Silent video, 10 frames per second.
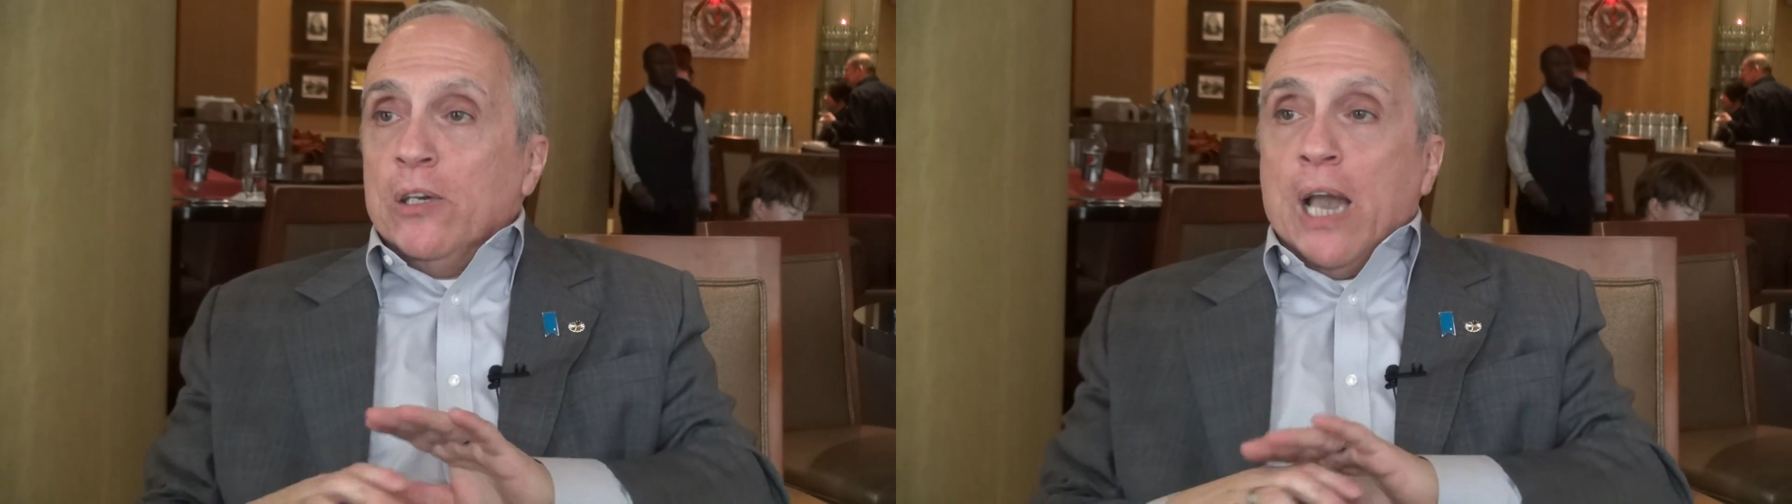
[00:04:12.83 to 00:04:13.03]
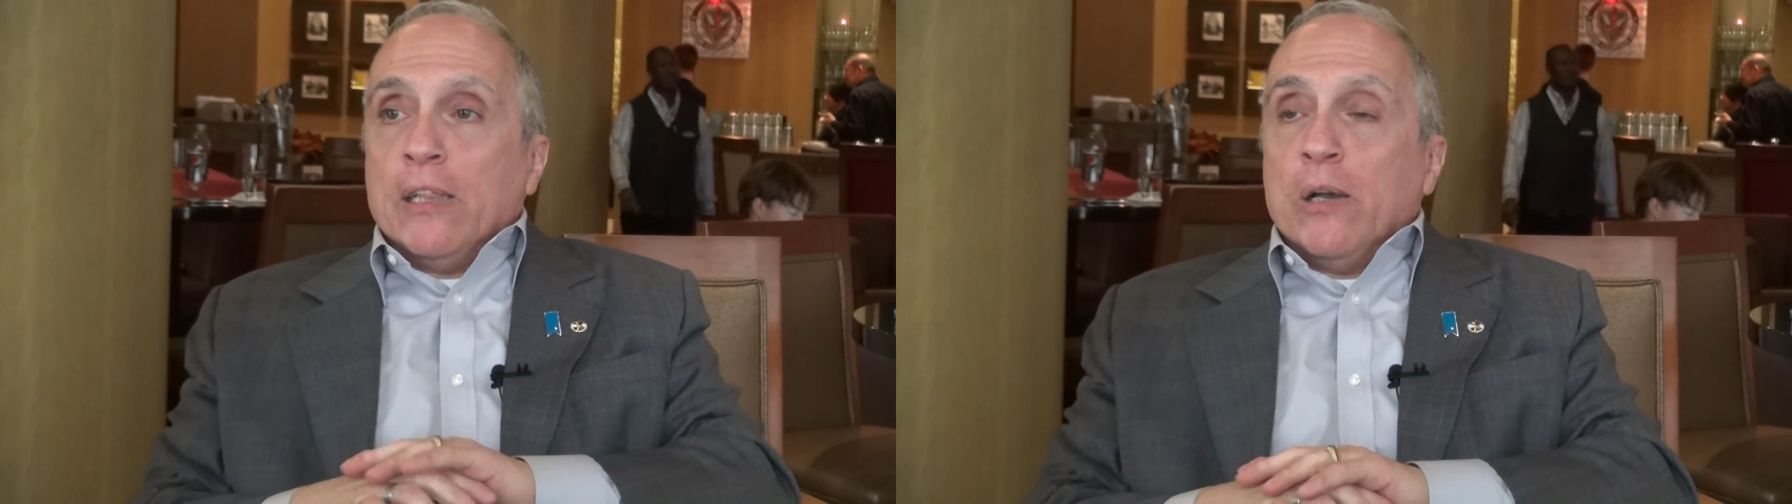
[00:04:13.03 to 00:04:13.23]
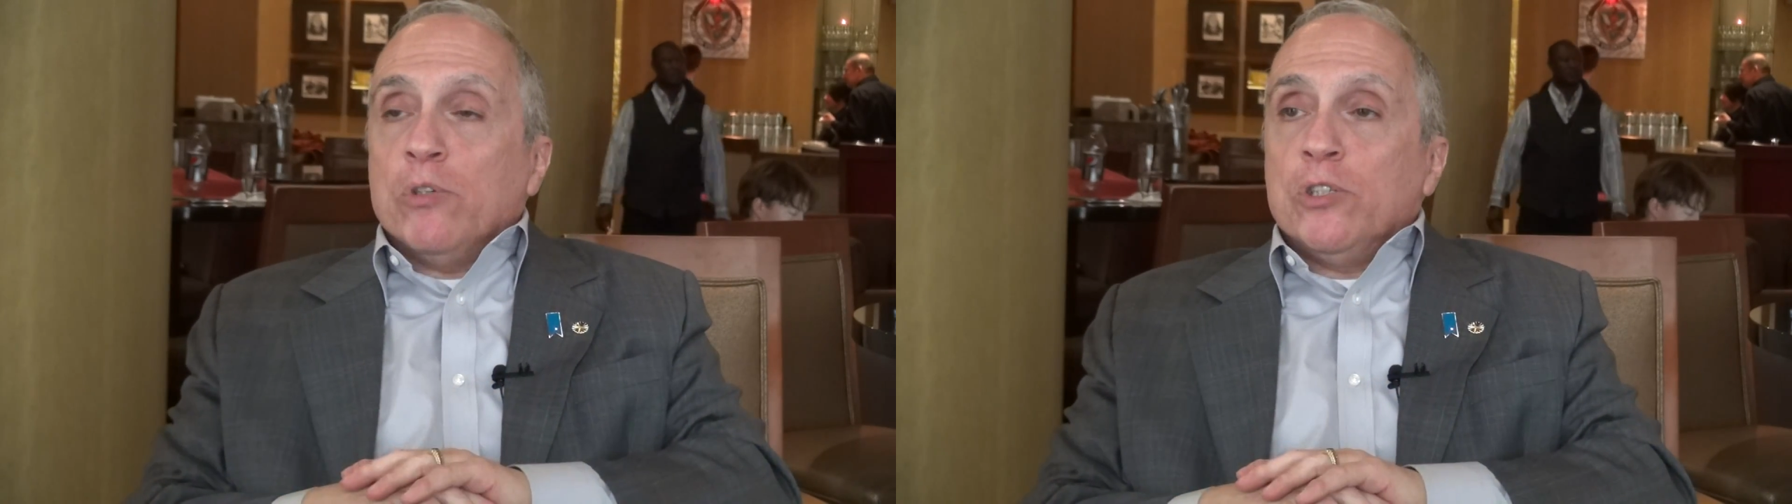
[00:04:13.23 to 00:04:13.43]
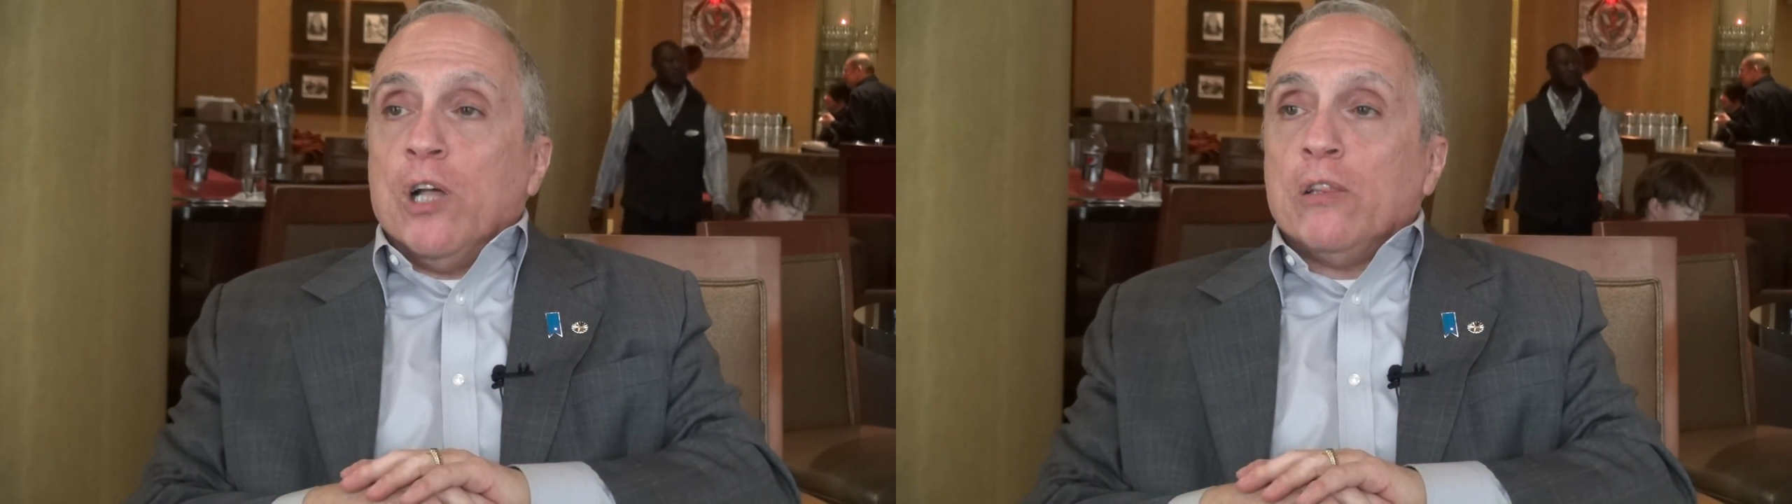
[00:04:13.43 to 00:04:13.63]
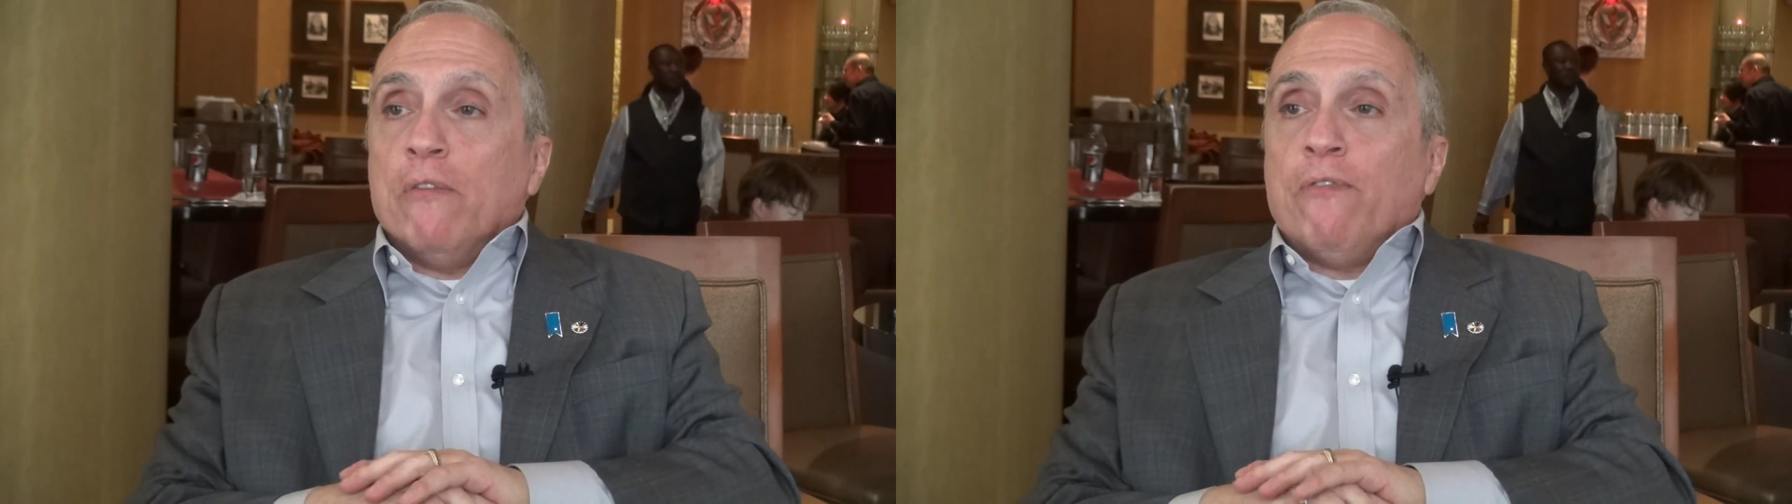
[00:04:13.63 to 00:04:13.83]
yeah, there was
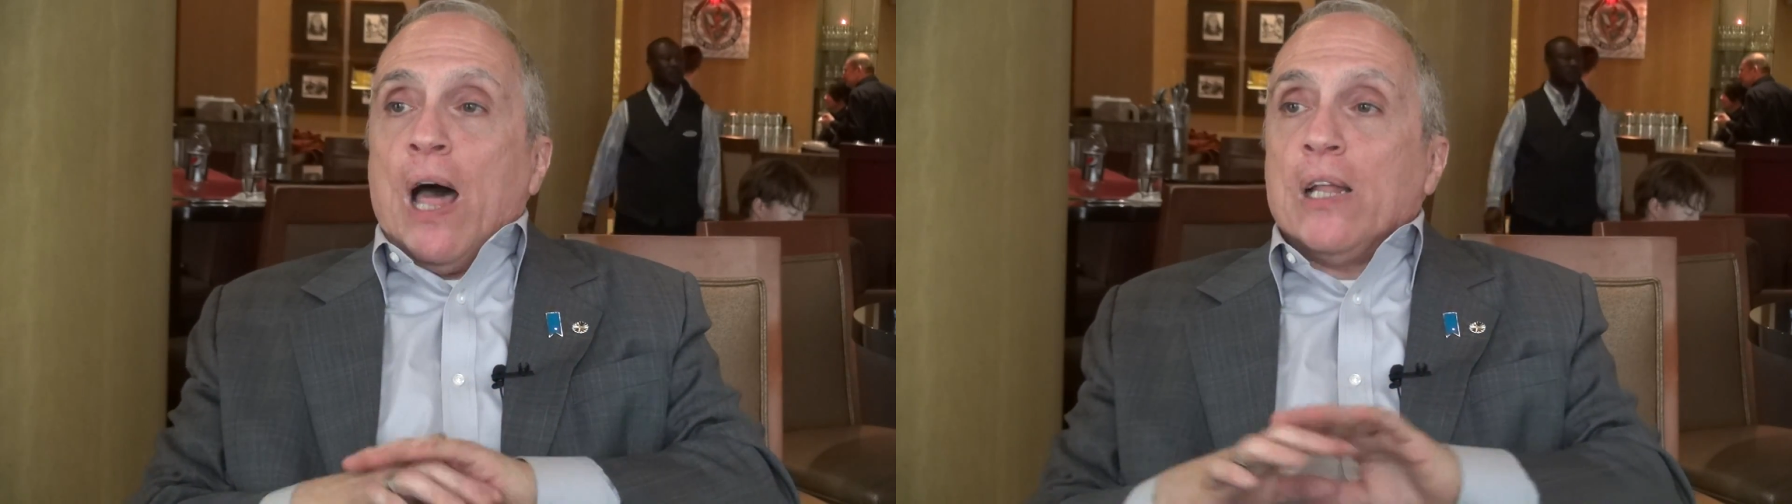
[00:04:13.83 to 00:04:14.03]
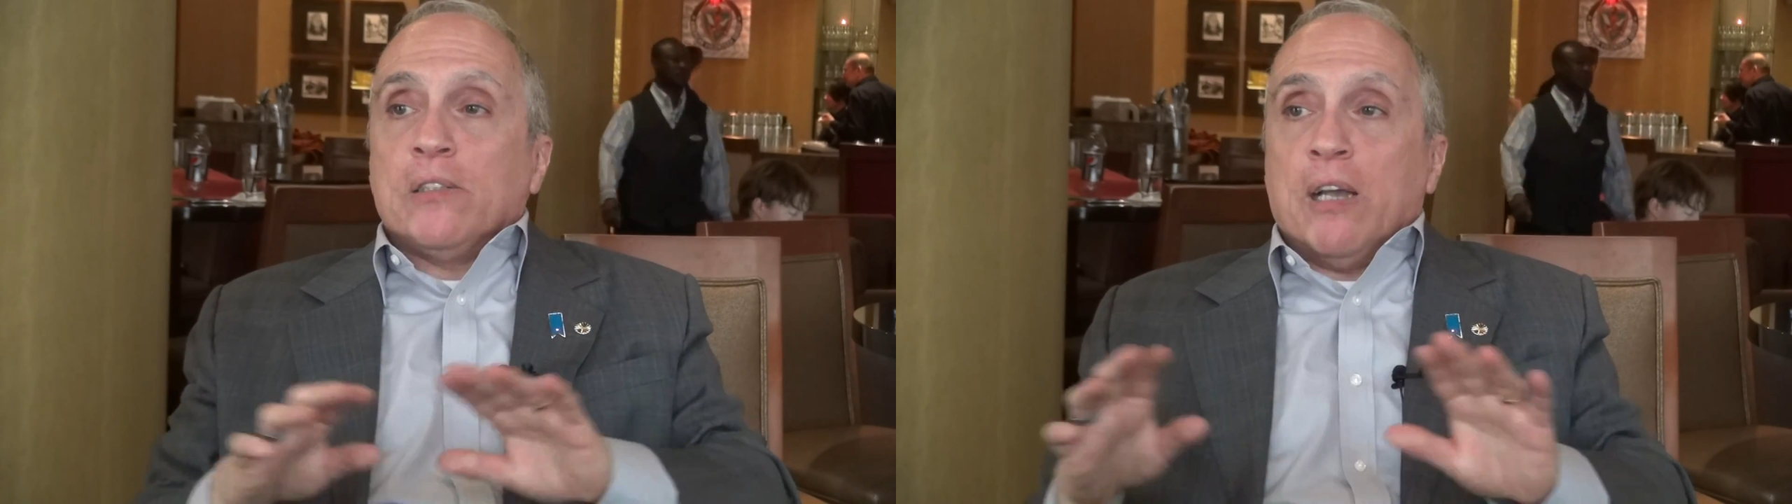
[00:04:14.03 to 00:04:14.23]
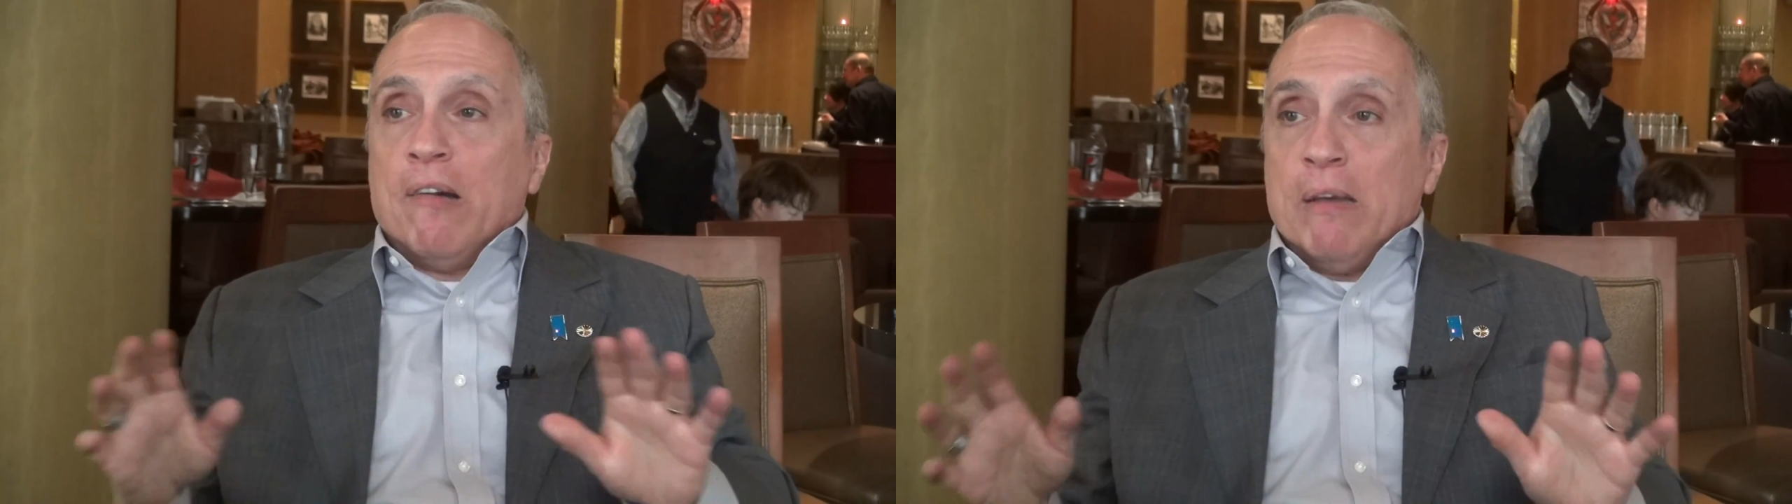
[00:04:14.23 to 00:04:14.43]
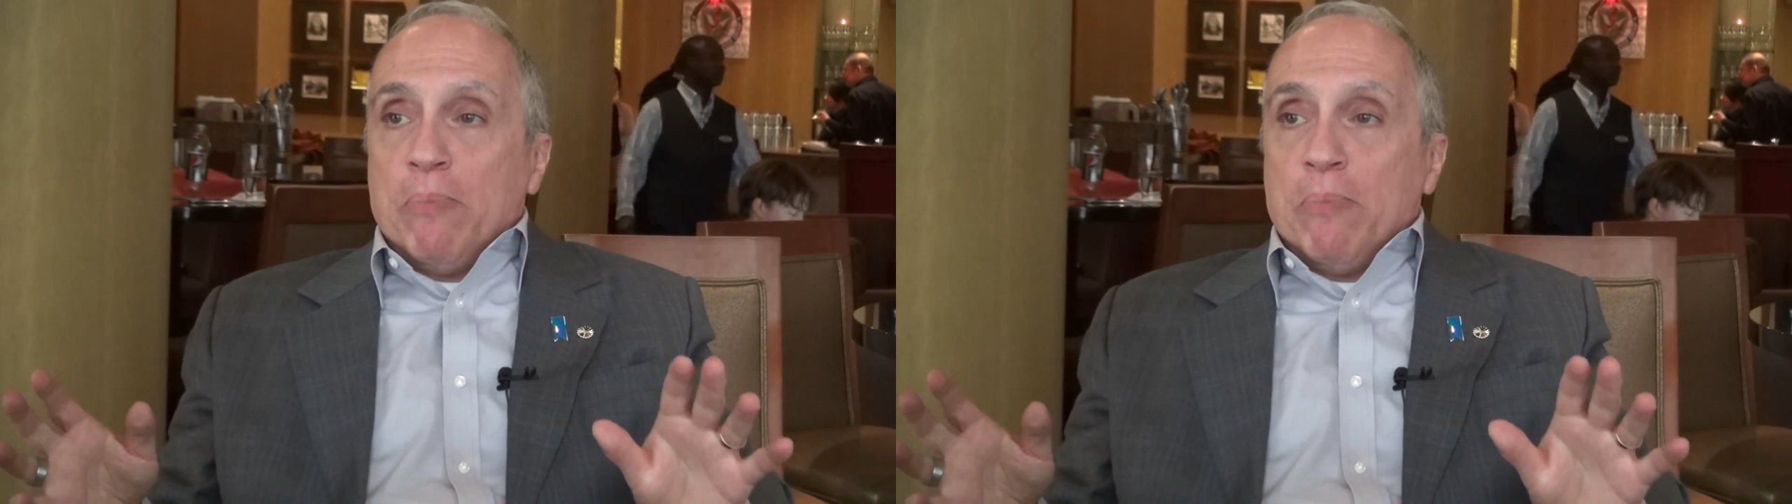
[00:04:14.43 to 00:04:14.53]
nothing voluntary